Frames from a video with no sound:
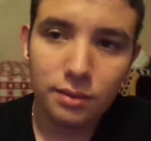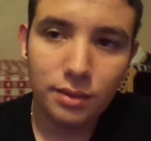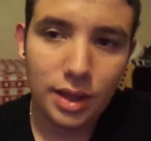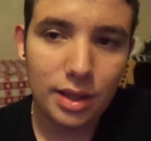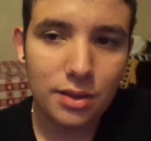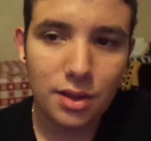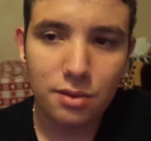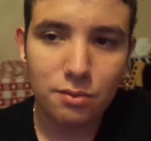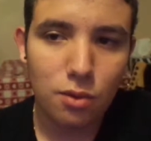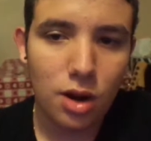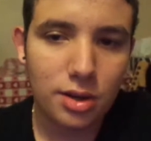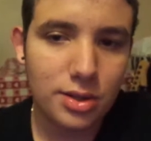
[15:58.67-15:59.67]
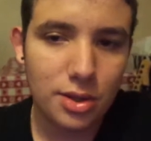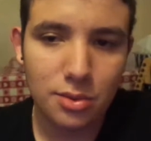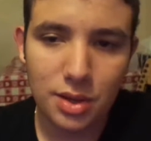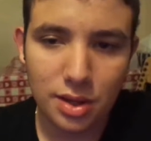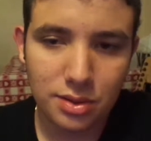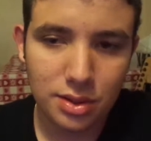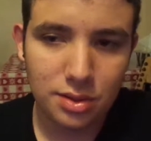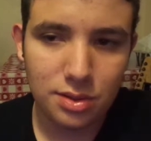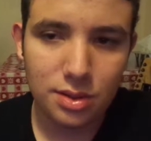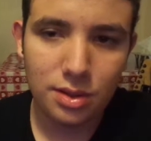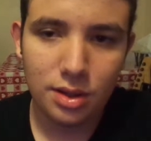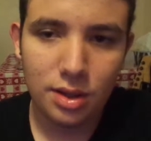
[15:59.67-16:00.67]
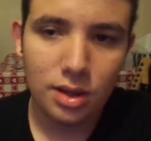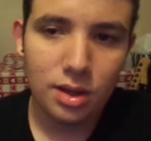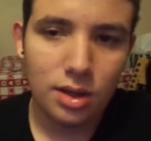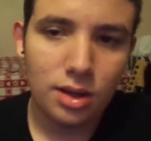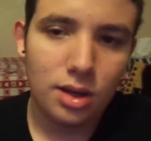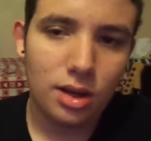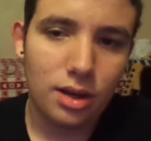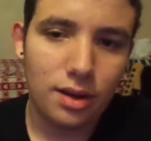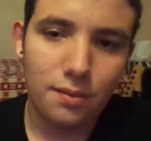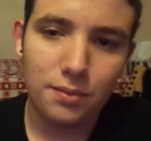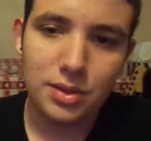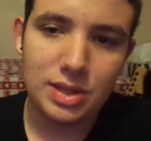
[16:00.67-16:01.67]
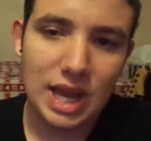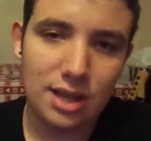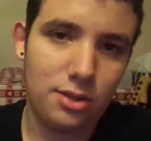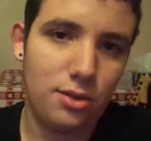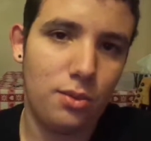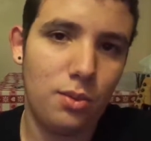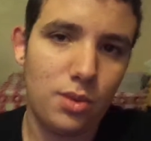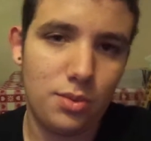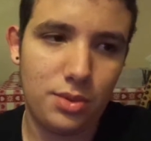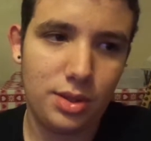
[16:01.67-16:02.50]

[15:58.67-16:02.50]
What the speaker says: And then Roxio doesn't. The Dazzle won't